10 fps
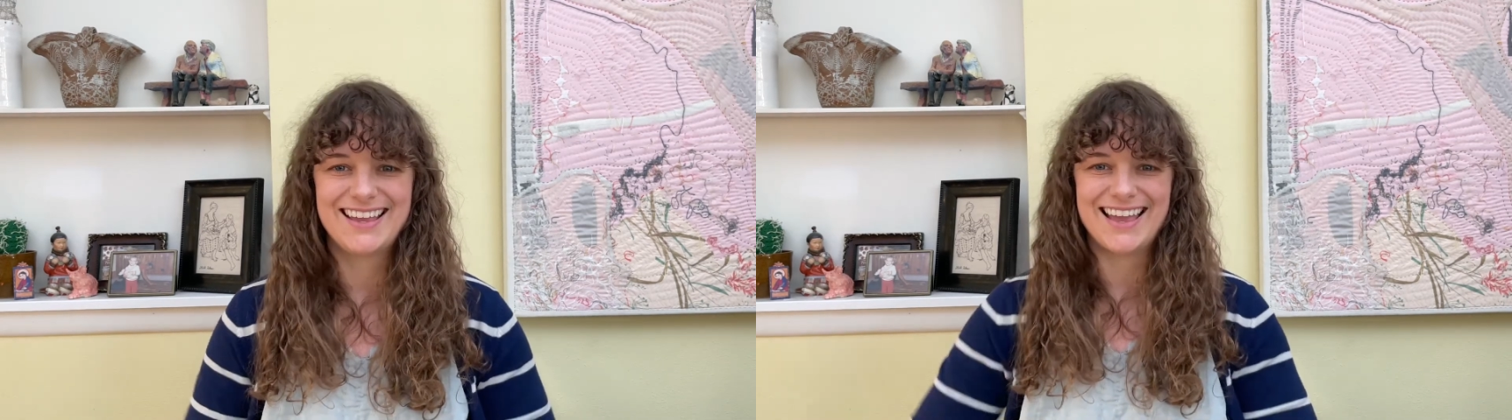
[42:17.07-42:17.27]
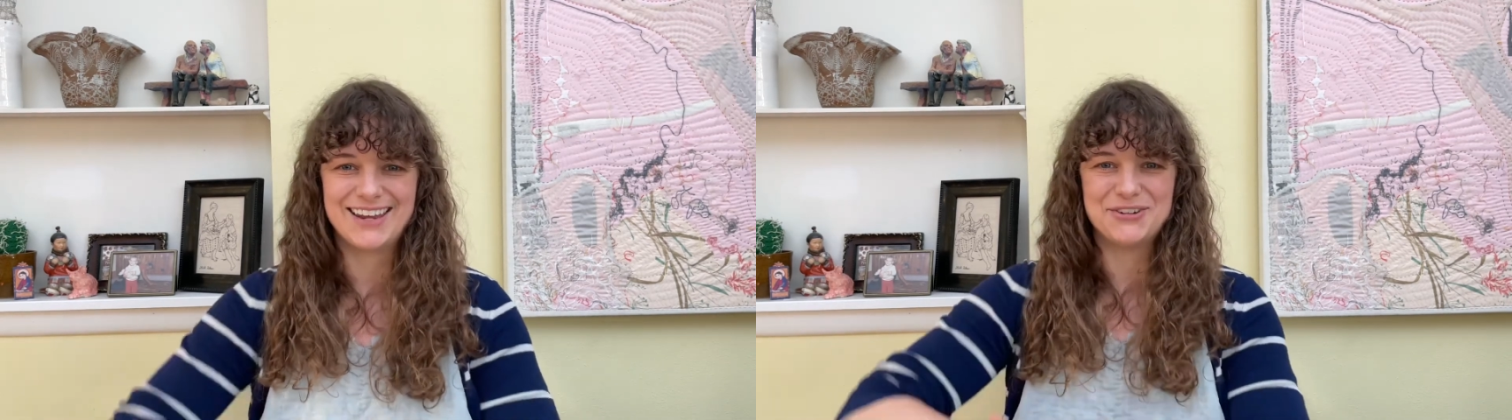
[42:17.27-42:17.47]

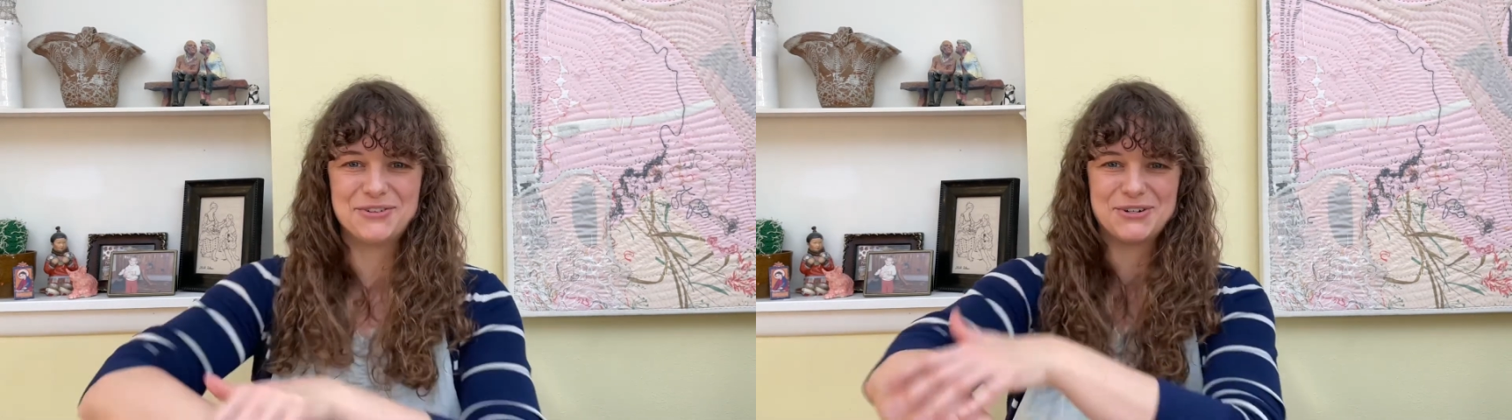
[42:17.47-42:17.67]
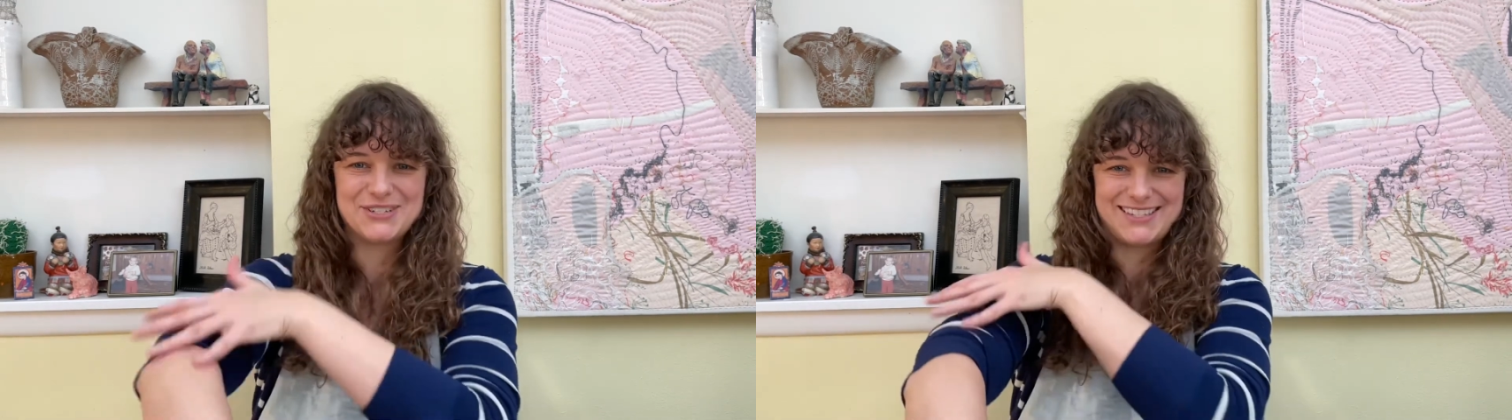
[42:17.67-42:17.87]
and of
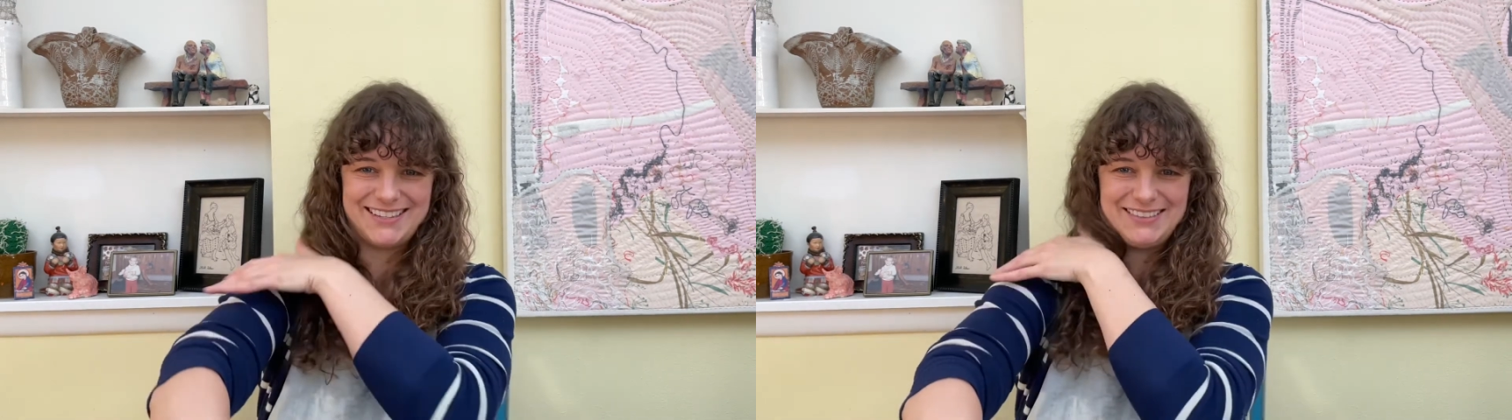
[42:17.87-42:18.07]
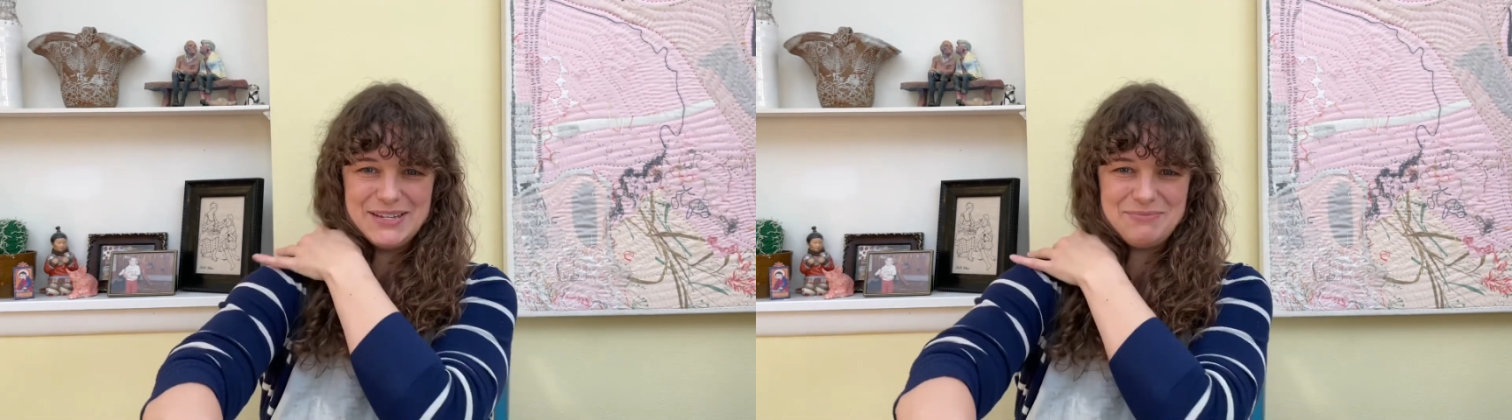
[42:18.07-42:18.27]
course the
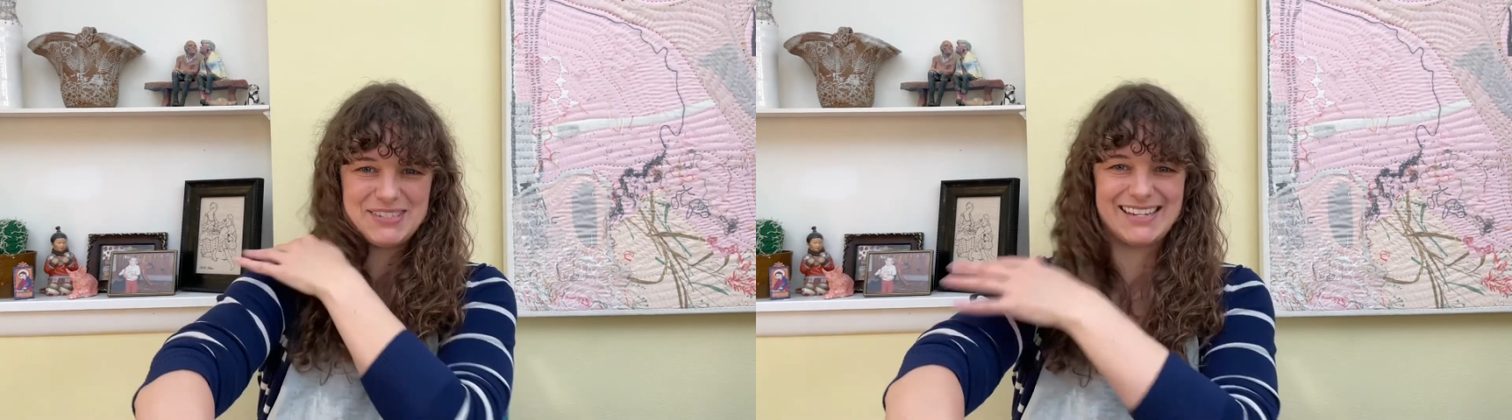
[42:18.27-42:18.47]
limbs